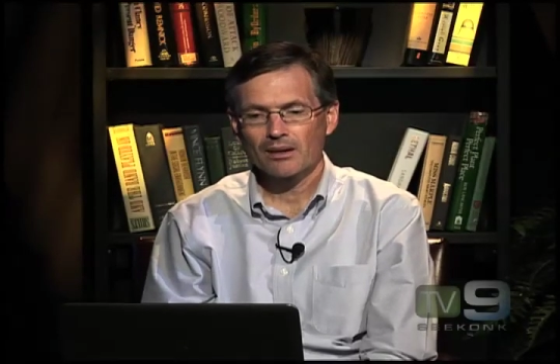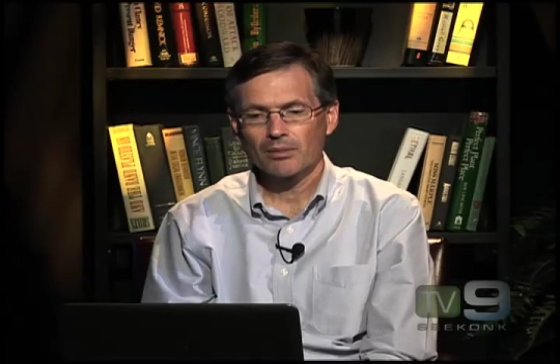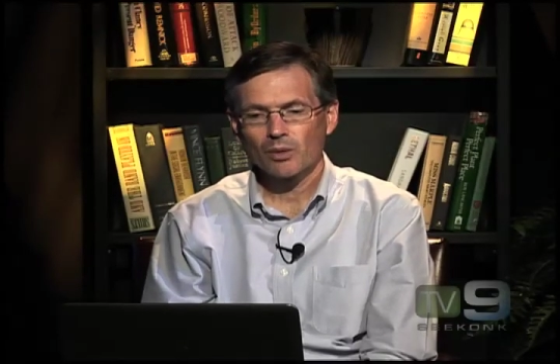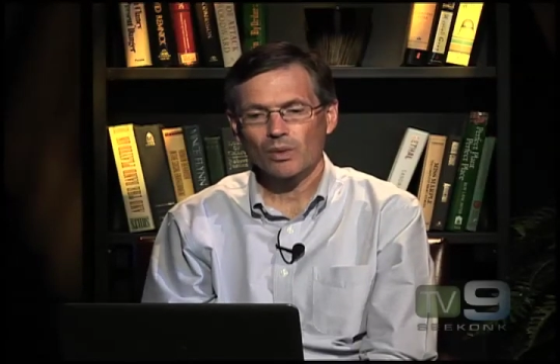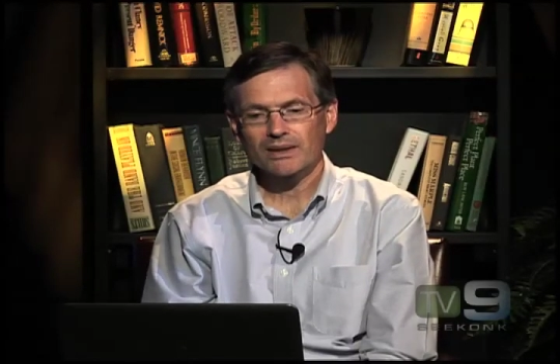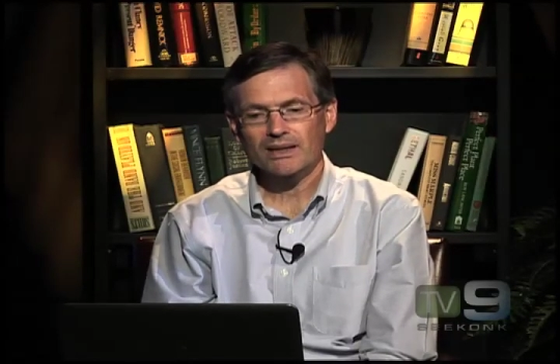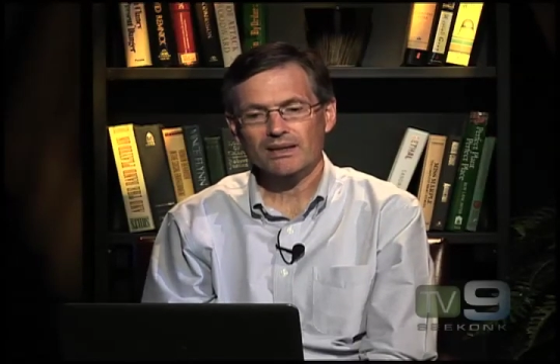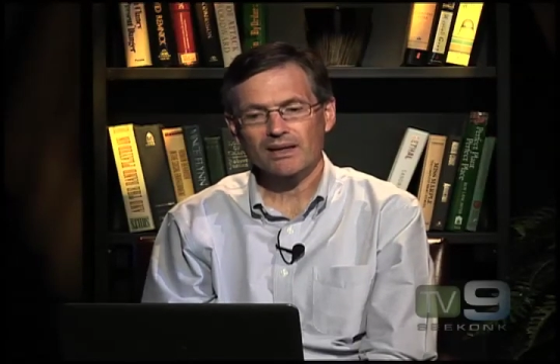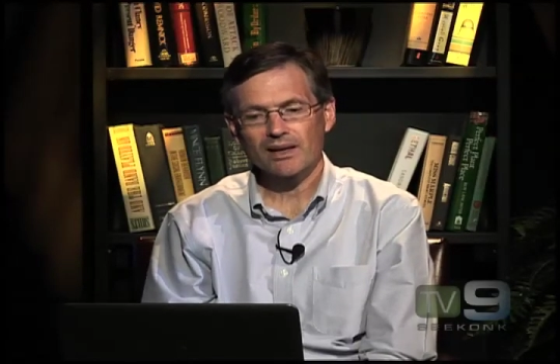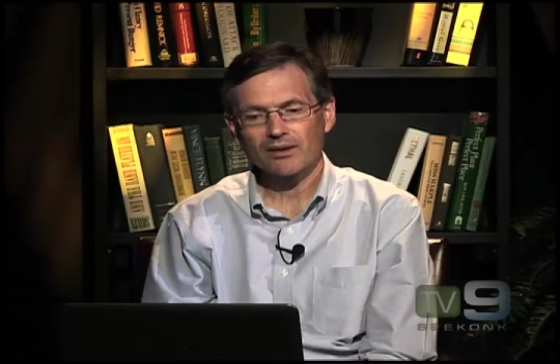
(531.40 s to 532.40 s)
But once
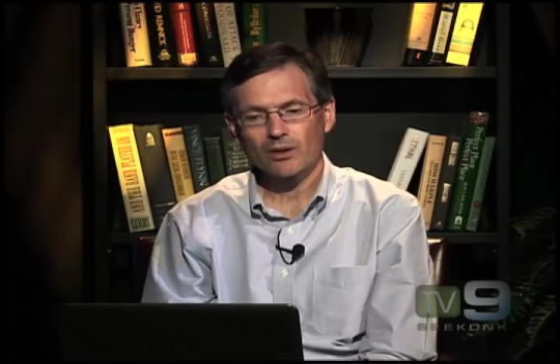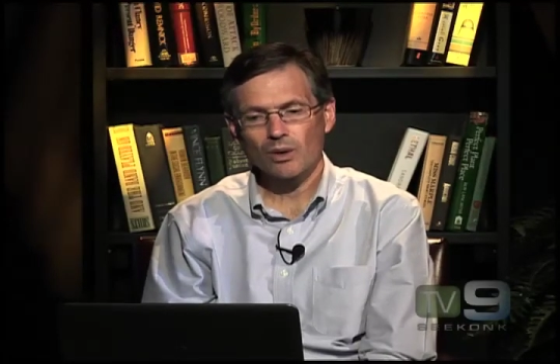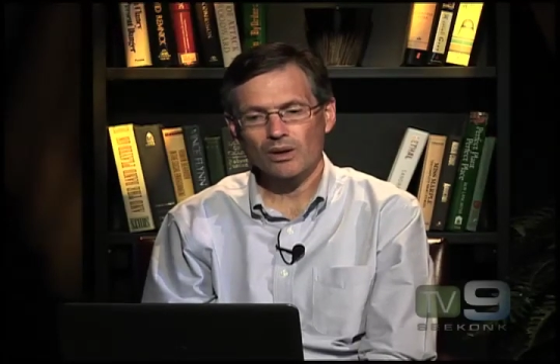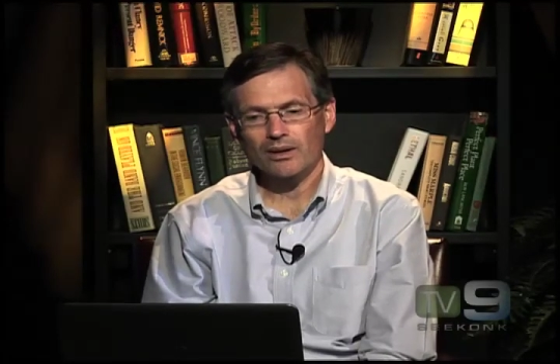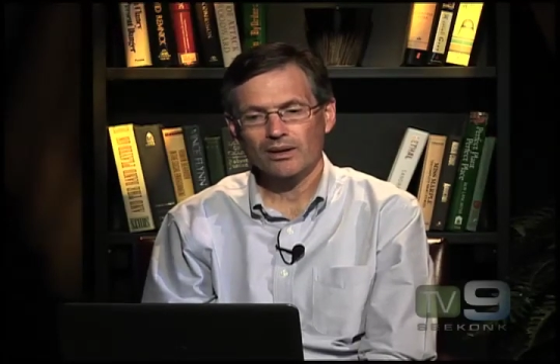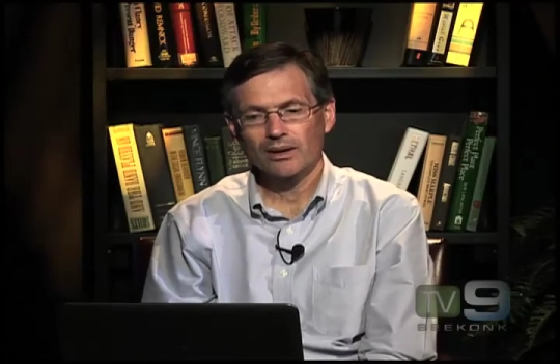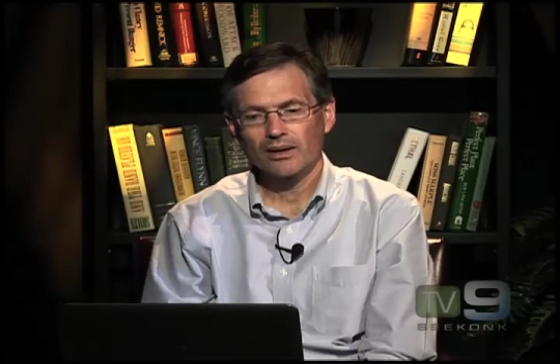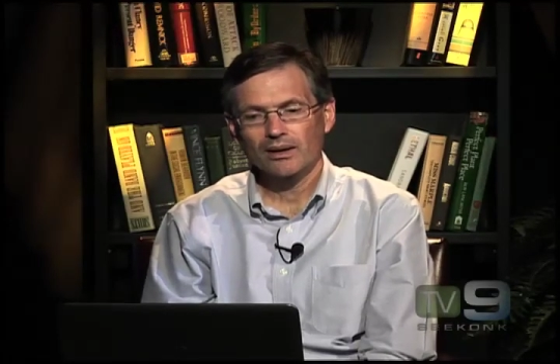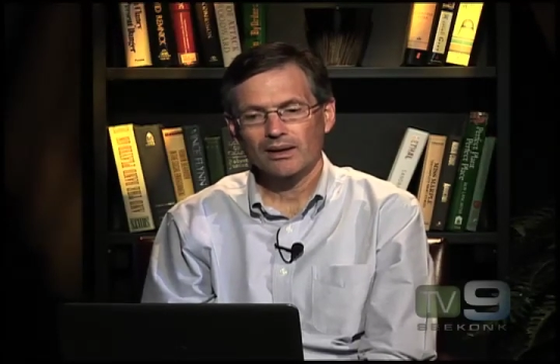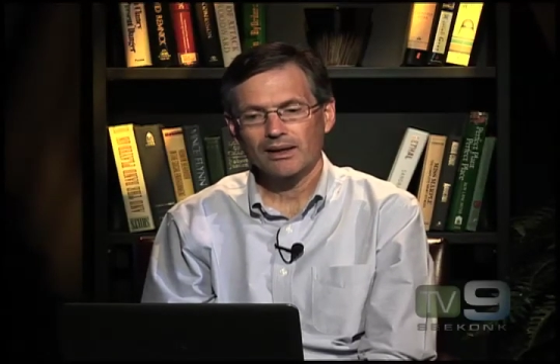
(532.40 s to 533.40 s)
he's on the court,
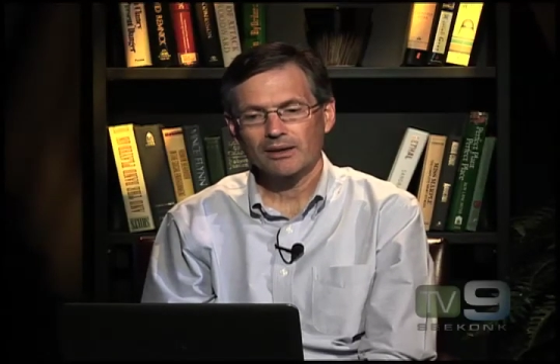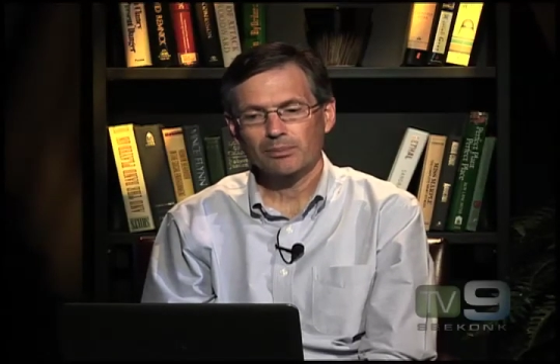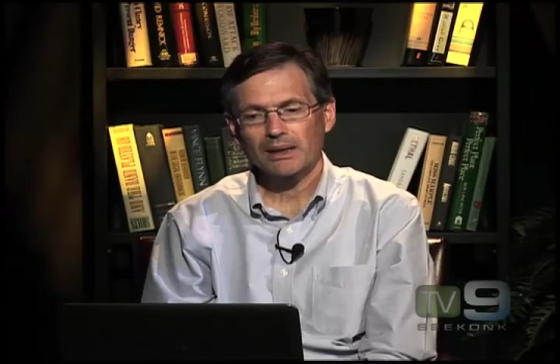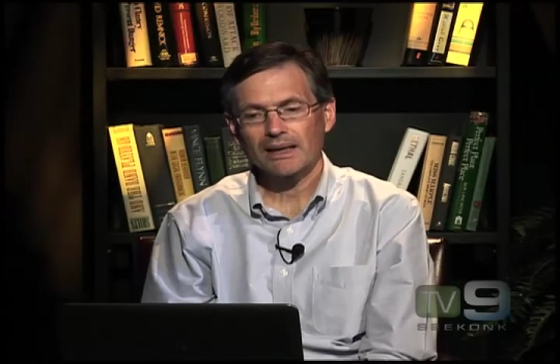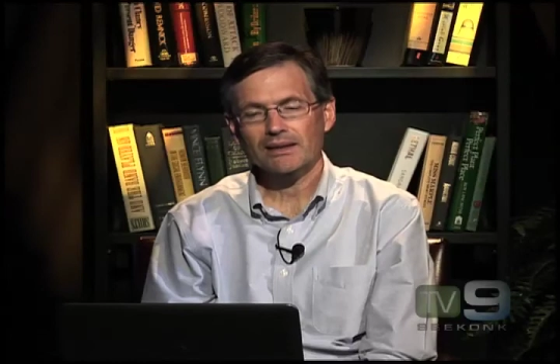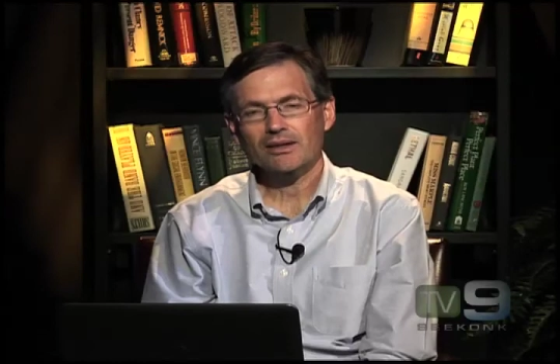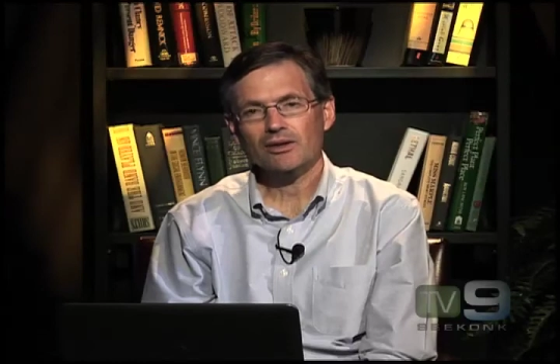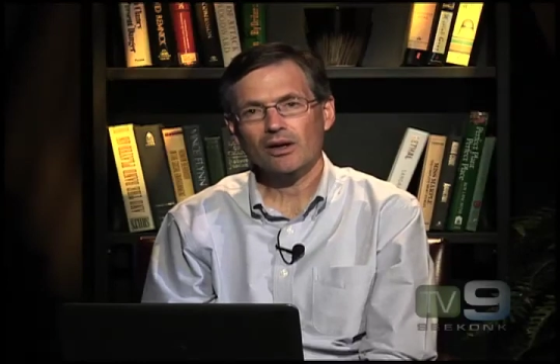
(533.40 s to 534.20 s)
he plays as